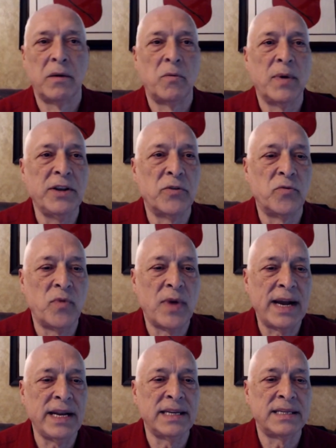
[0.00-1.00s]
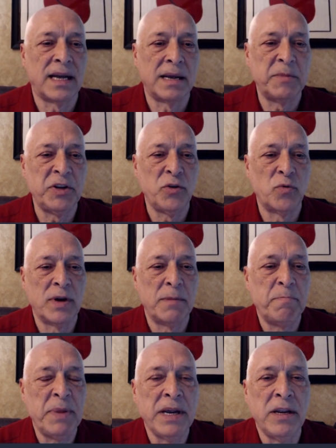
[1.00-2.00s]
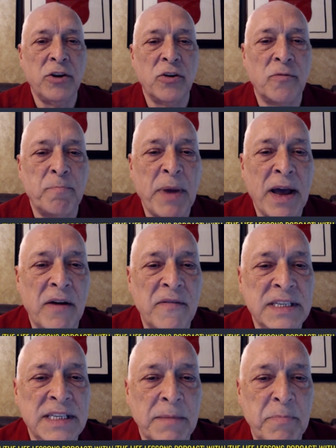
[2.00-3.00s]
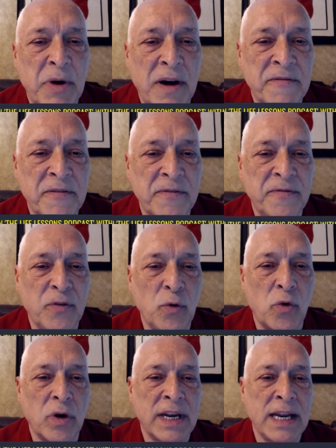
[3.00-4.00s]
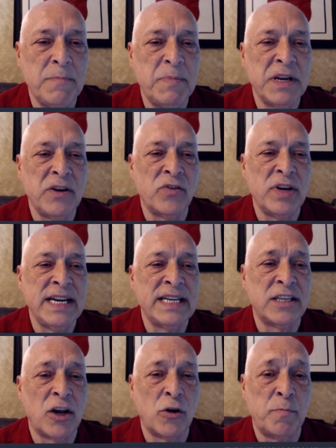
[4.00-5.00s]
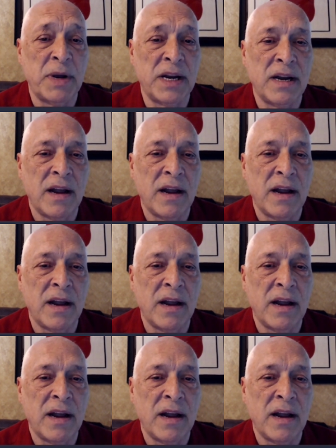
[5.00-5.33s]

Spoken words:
when you're ready, Simon, you want to pick your pelvis up off the floor, keeping your knees open.